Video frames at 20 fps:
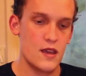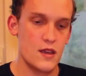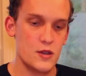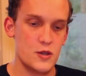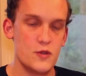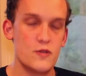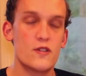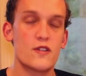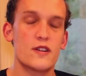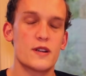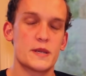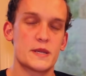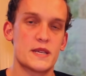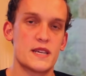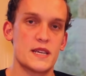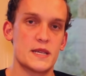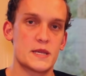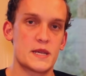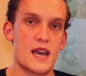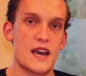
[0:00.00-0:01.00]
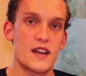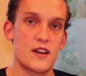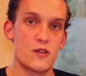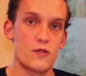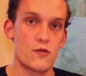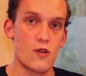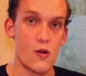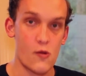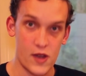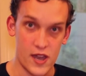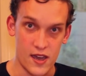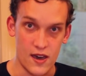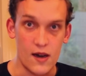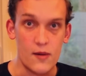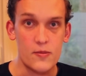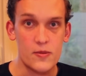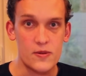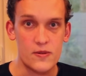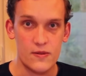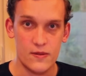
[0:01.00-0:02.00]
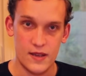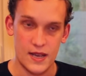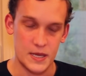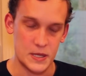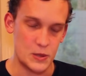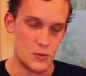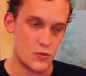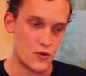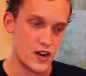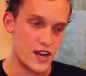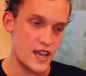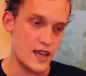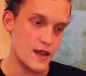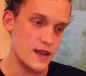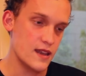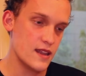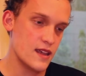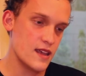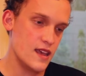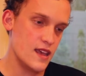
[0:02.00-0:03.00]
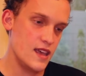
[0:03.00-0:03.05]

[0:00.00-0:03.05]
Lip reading: Tudor is kind of growing up as a brand,